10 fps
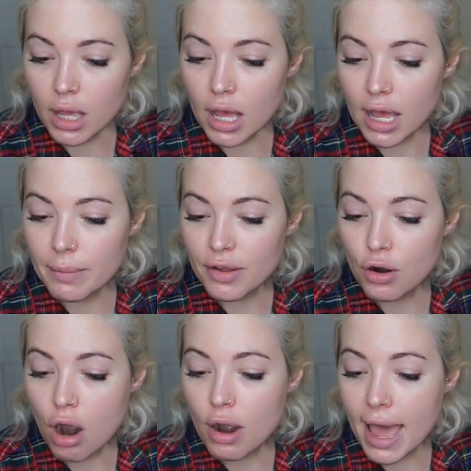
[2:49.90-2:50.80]
Um, there
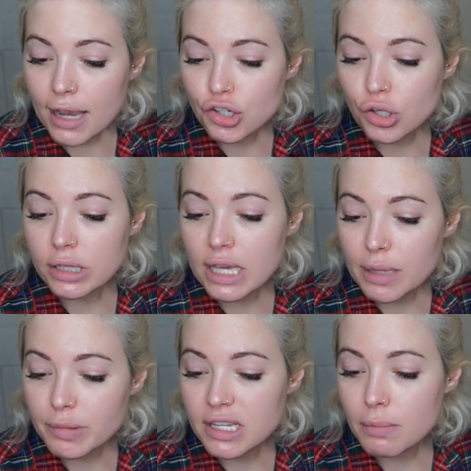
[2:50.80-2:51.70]
are actually
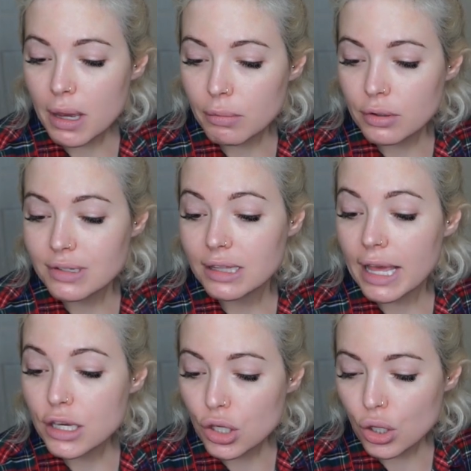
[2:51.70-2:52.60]
Ipsy members
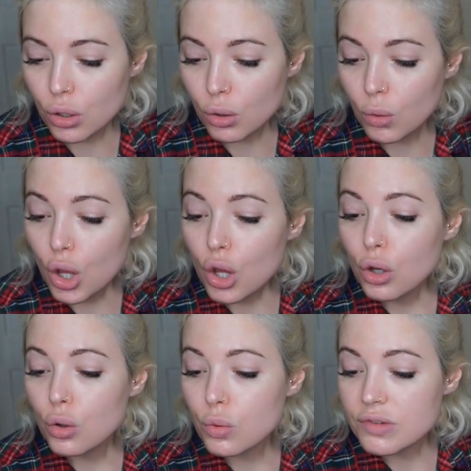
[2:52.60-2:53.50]
like you
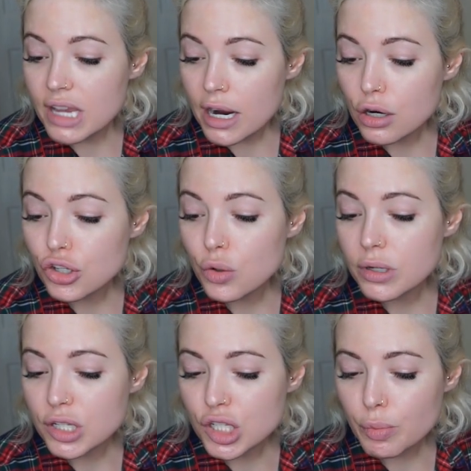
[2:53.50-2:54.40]
who dare to
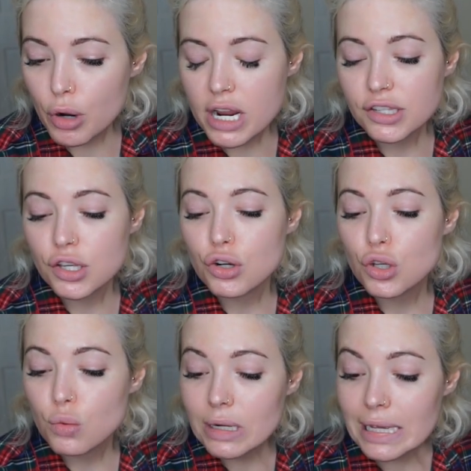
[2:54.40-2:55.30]
express their
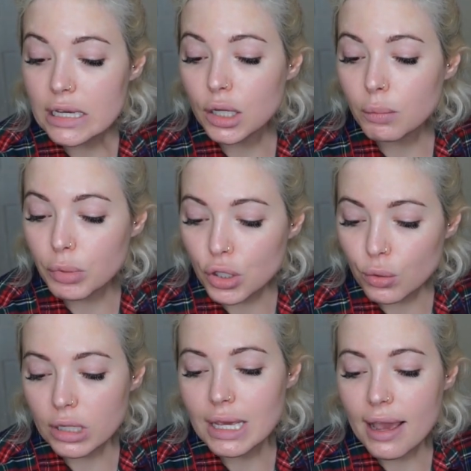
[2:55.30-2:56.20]
unique
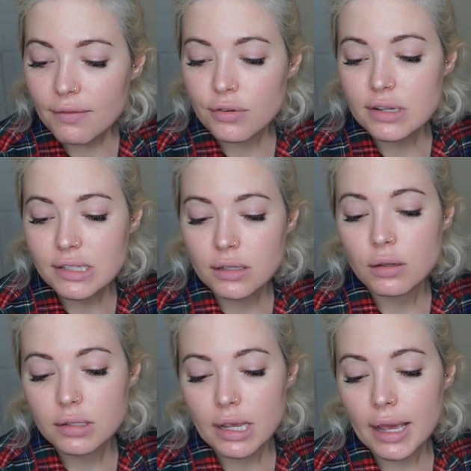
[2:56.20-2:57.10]
beauty every
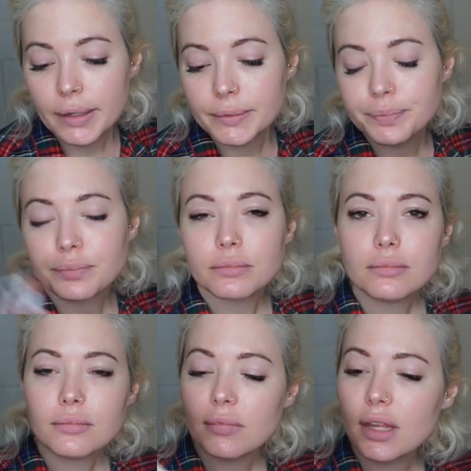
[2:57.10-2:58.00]
single day
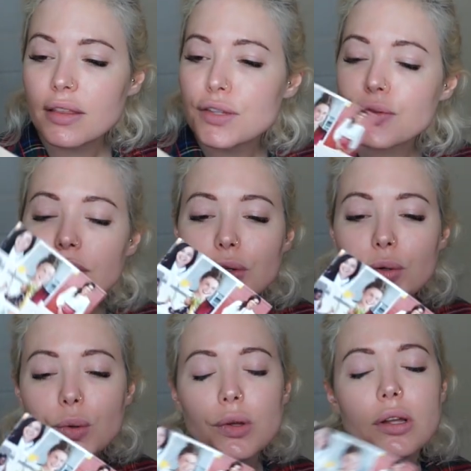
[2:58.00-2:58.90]
that's really
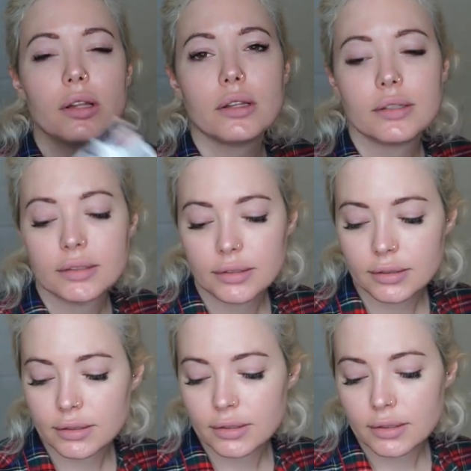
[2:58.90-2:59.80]
cool.
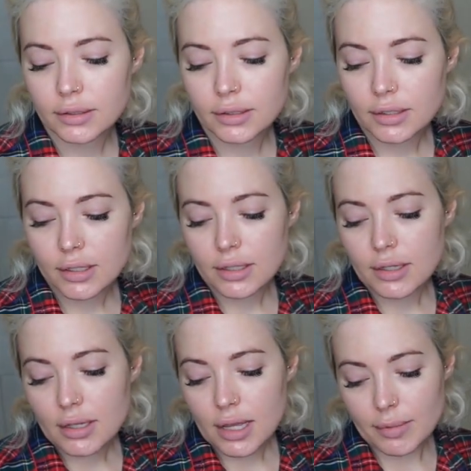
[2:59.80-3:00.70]

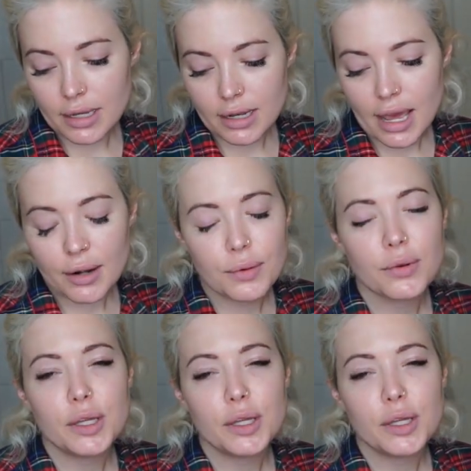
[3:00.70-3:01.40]
I mean, I don't